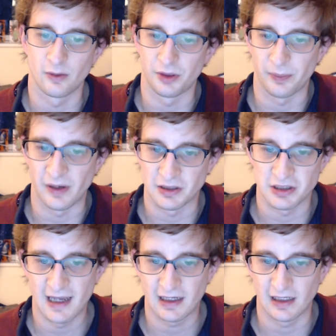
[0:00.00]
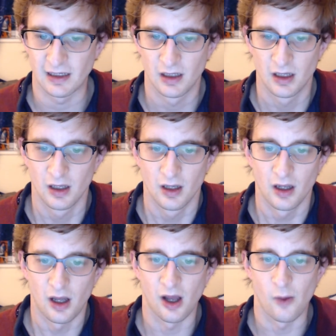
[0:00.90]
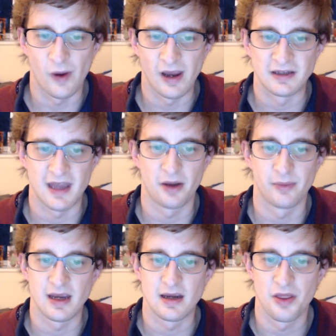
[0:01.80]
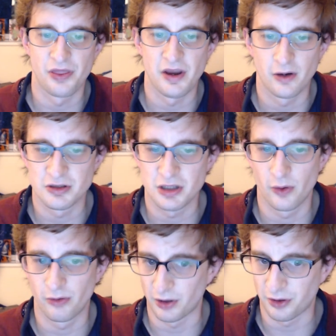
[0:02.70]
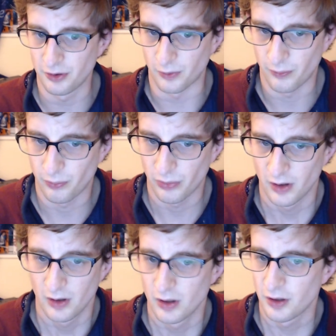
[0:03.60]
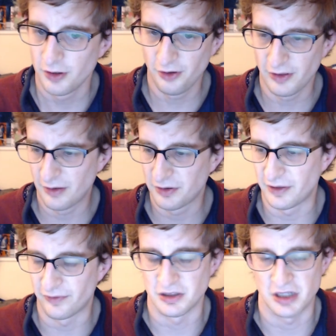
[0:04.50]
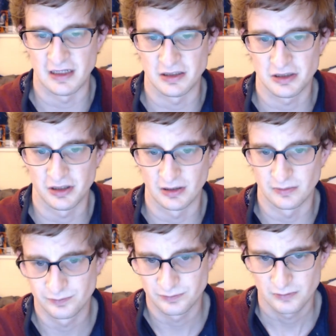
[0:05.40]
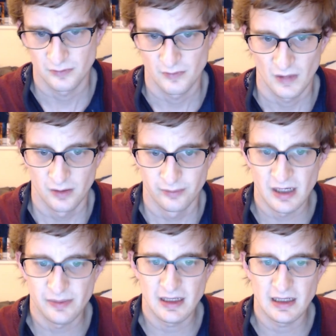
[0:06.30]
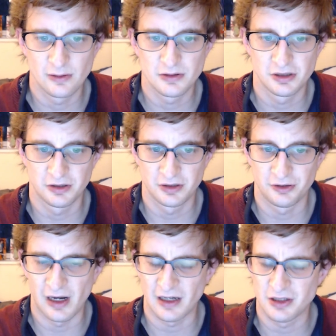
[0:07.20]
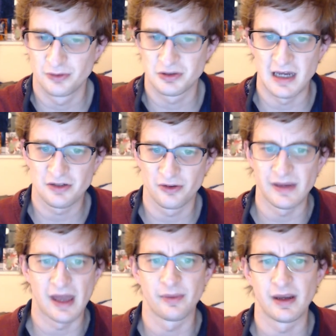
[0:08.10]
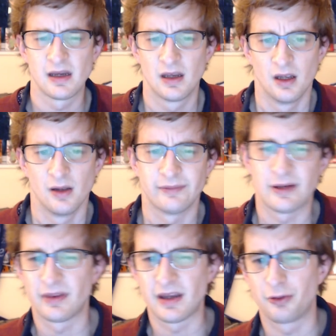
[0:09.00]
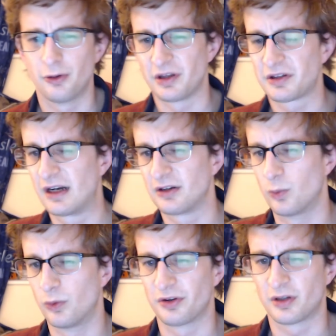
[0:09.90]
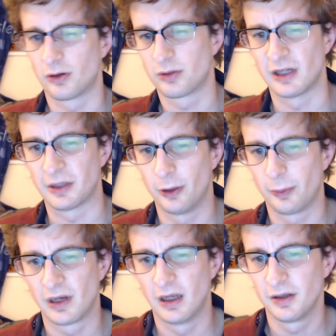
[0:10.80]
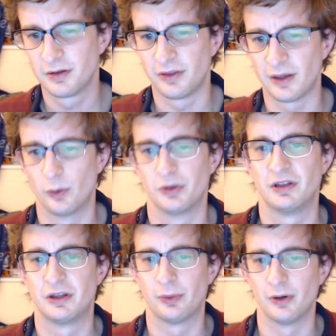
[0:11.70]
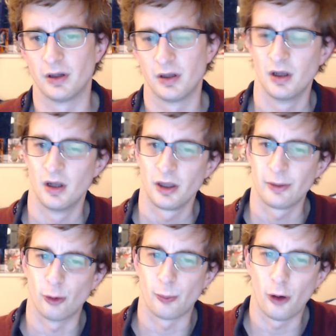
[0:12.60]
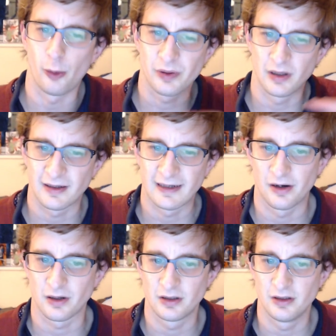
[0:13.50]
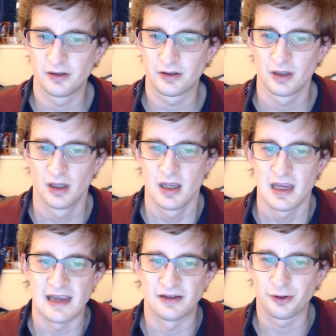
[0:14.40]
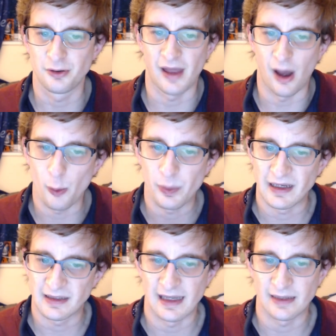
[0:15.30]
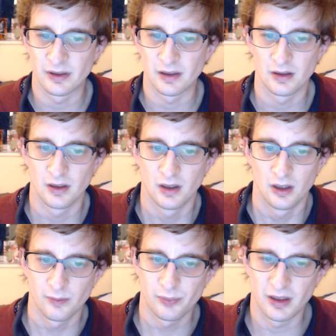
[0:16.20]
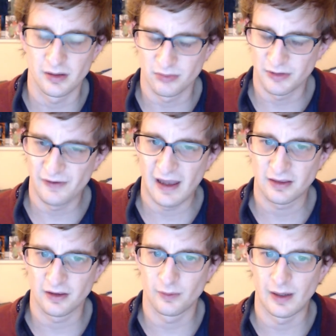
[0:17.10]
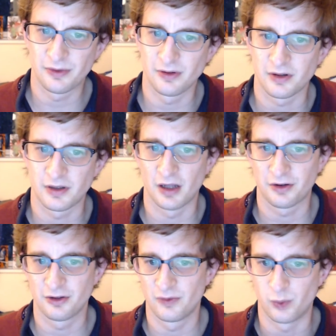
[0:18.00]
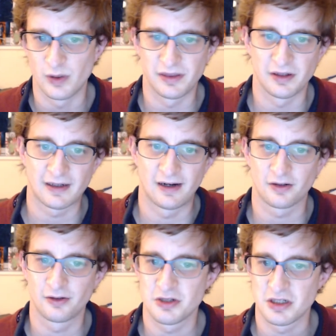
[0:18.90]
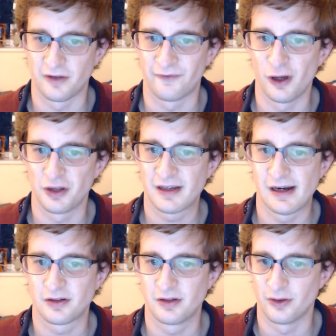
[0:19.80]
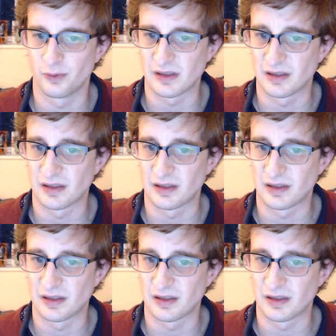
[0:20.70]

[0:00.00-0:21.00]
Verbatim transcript: with the pink jacket, where in the anime, they don't show her at all. So I thought that was a different change, that maybe it was just a directional change from the anime. Maybe they thought this character wasn't going to be as popular, so they wanted to put the more popular characters into that opening segment. But the fact that the webtoon starts off with this character and she's the first character that we